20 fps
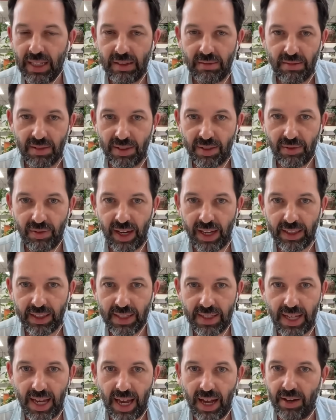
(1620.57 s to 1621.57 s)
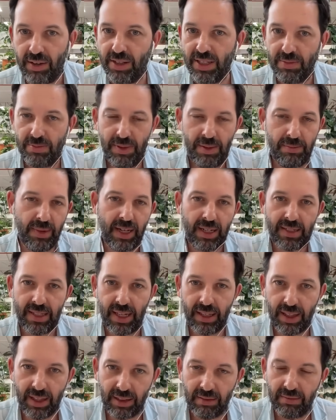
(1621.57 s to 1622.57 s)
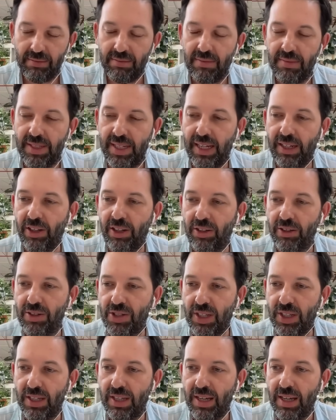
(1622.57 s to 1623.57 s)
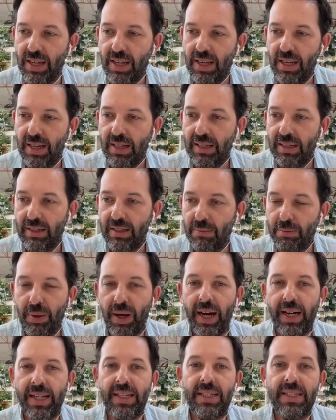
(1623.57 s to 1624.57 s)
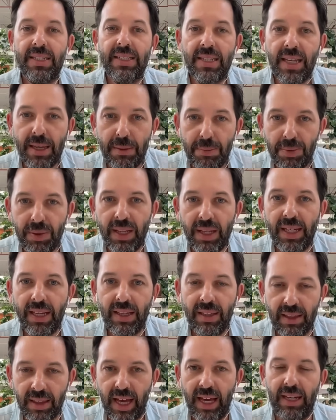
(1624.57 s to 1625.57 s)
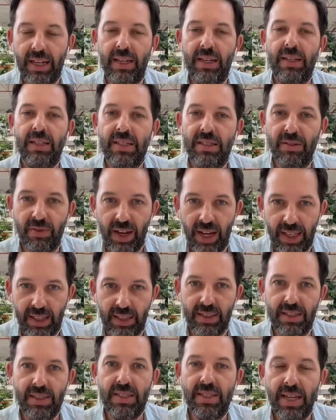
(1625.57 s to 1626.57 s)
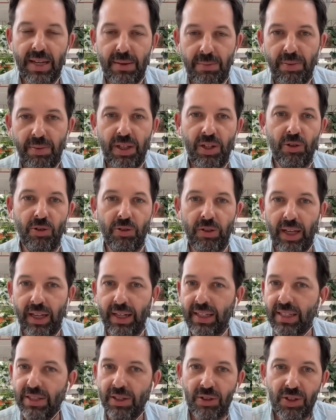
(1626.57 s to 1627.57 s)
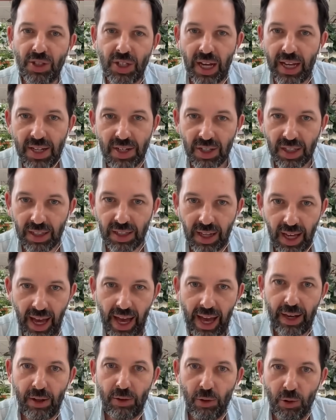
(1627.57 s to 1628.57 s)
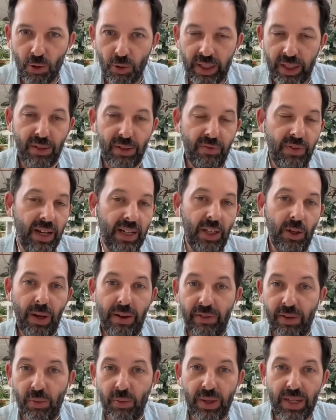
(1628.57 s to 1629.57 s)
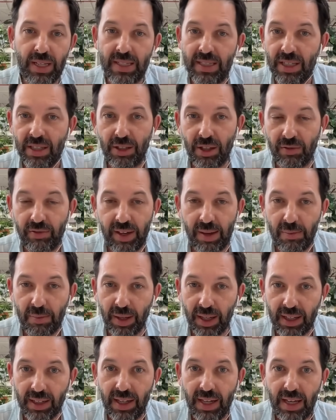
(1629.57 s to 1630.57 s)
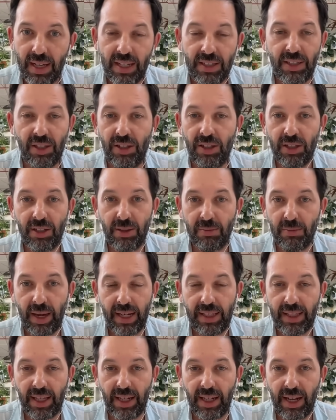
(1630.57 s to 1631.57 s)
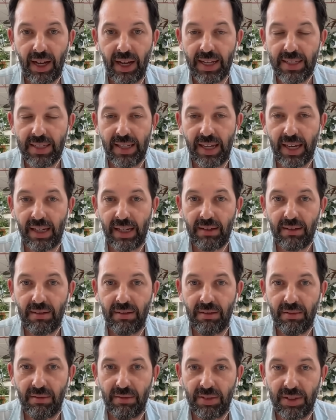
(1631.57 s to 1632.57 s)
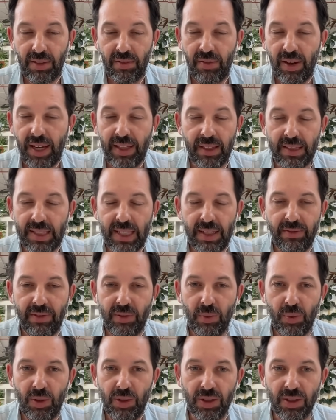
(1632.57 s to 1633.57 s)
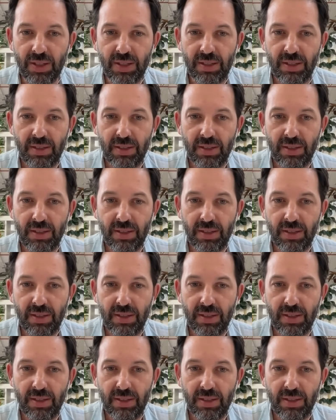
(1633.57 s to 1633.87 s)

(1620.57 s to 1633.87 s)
surveillance towers, amongst other technology. Biden is deepening that surveillance, deepening all that. It's not changing at all. And in fact, whoever wins in November is only going to make that high-tech surveillance even worse.